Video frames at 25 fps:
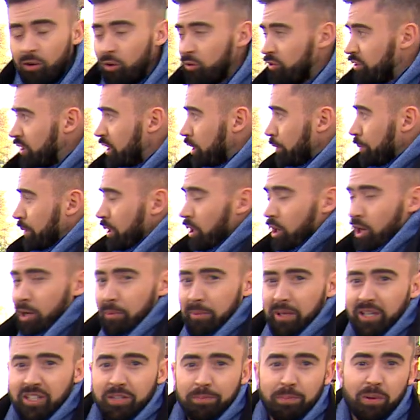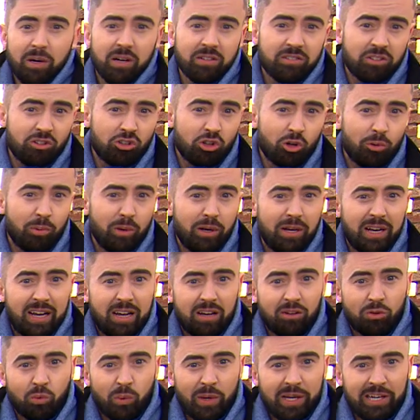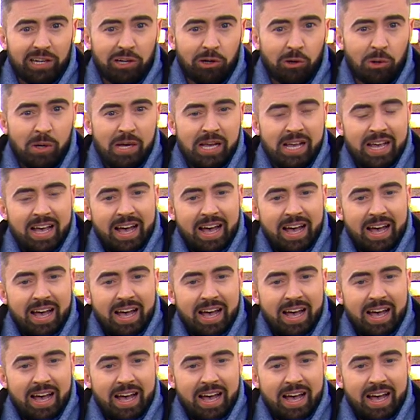Also here behind me into parts of Dublin now, the Wicklow